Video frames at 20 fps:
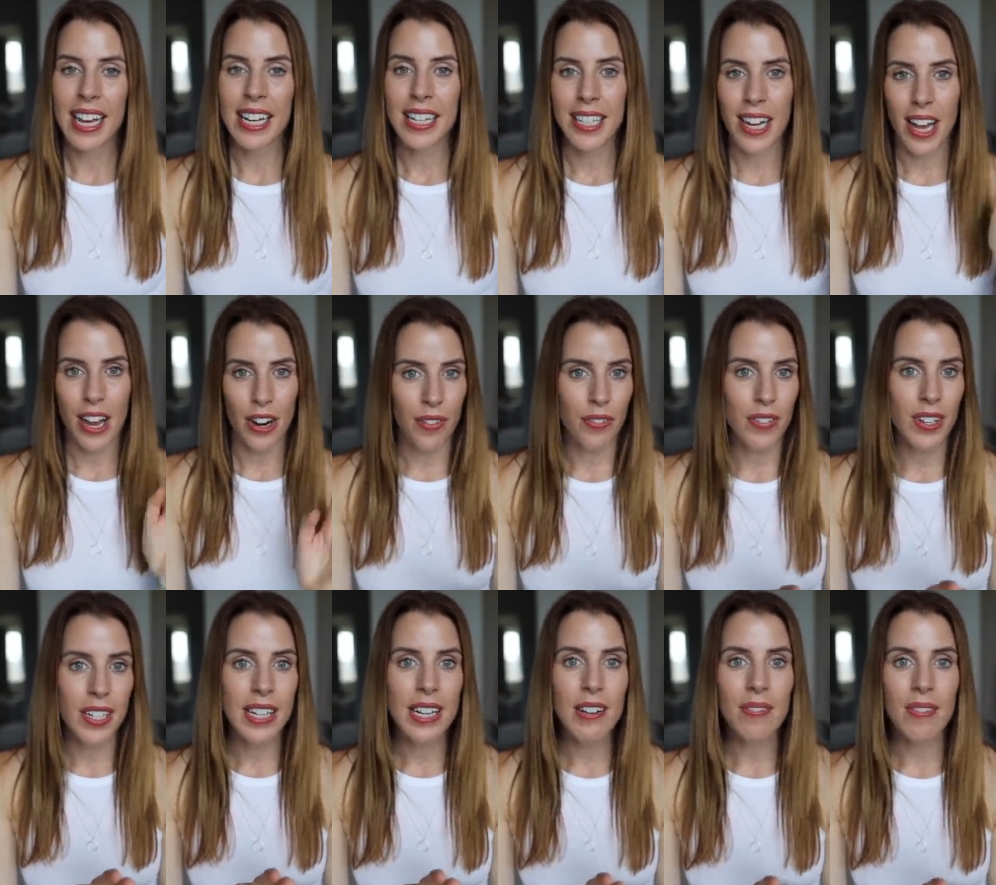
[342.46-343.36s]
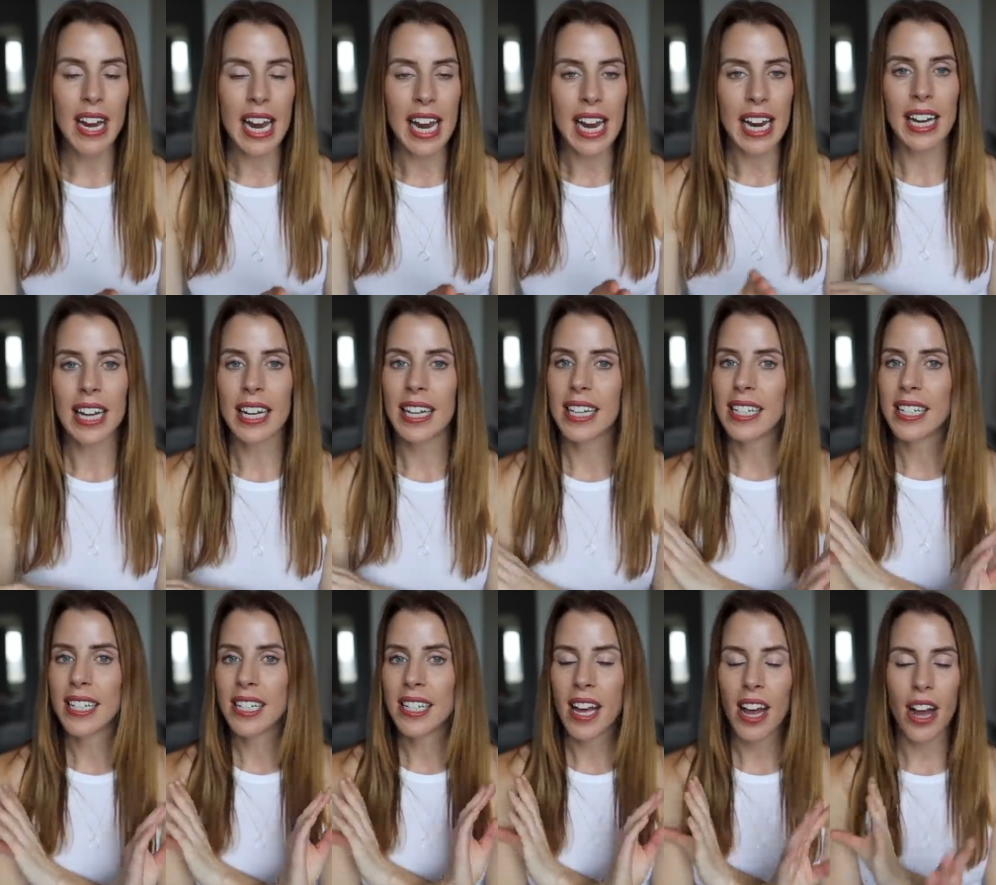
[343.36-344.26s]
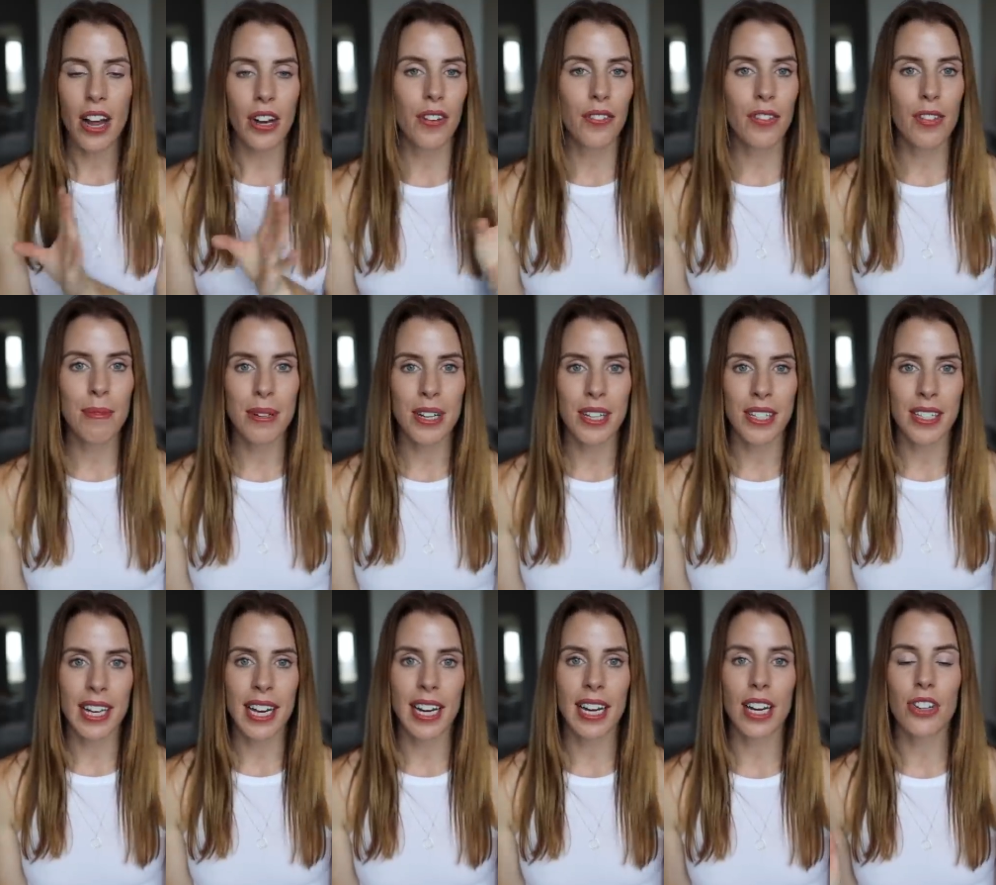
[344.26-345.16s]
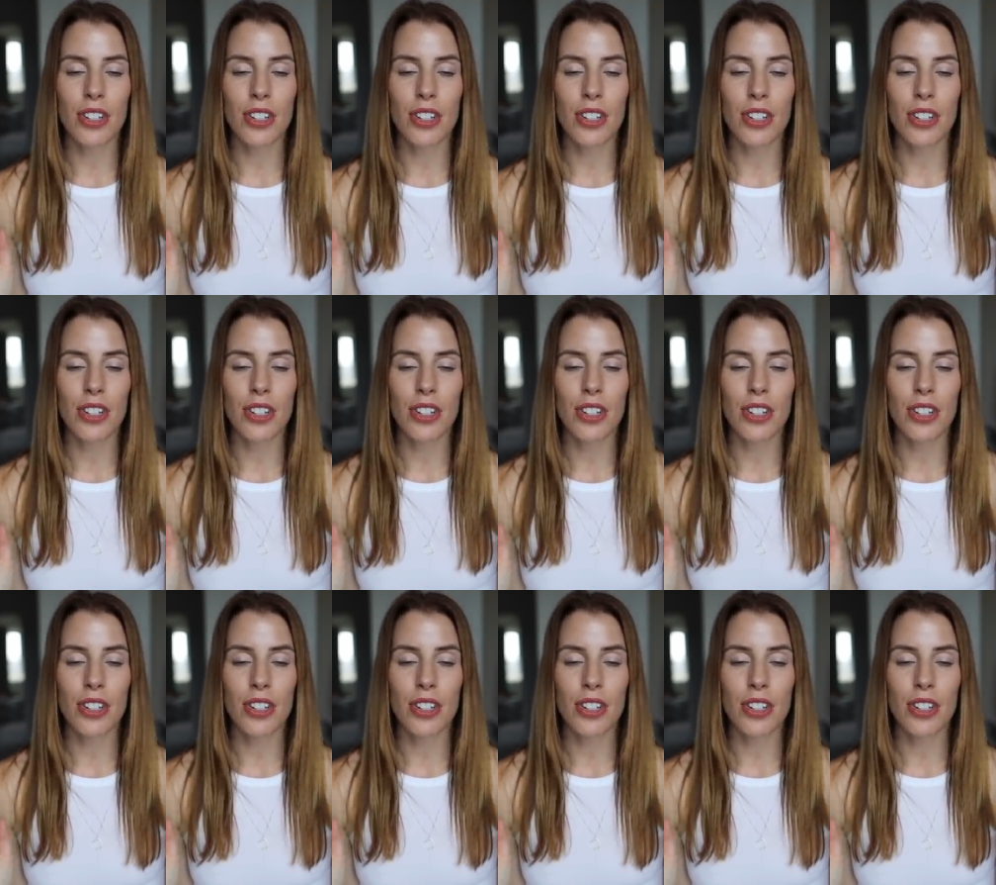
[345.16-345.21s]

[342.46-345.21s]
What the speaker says: Turn off the TV, turn off the music,